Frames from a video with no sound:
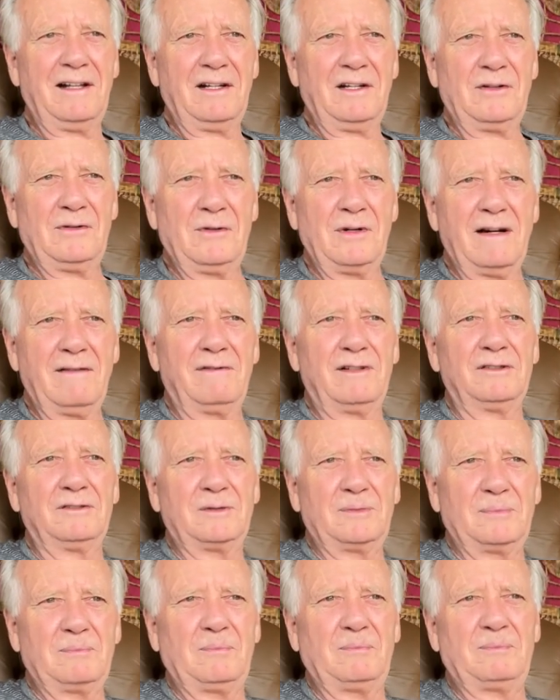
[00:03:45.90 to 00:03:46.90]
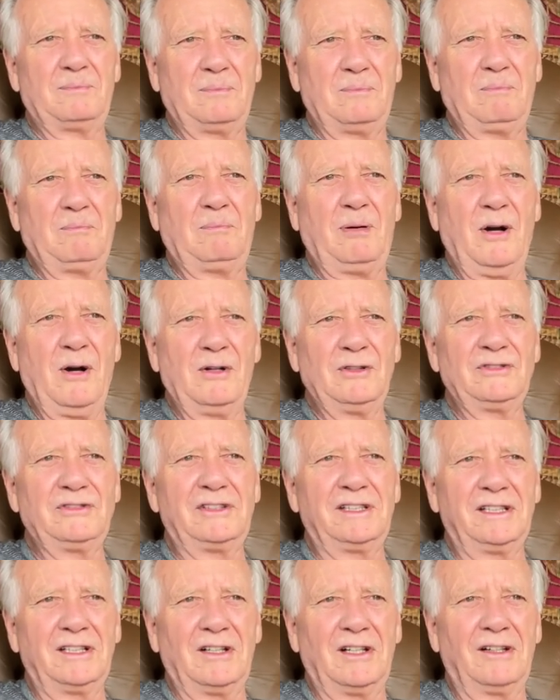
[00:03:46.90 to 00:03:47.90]
whoever's
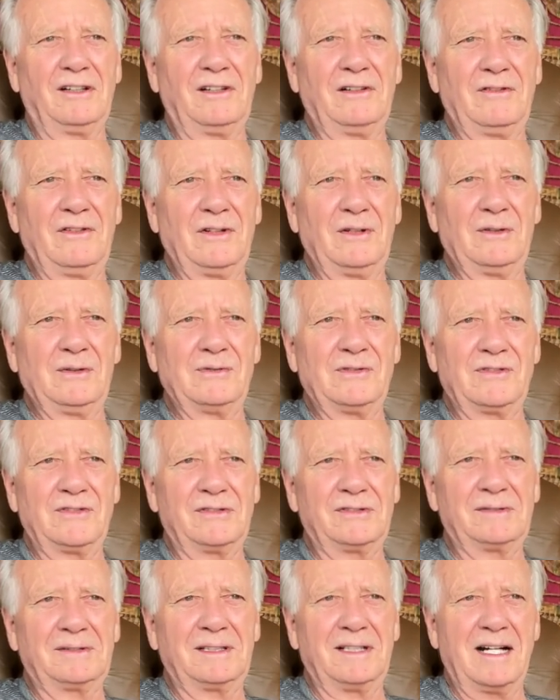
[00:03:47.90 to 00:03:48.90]
posting all of those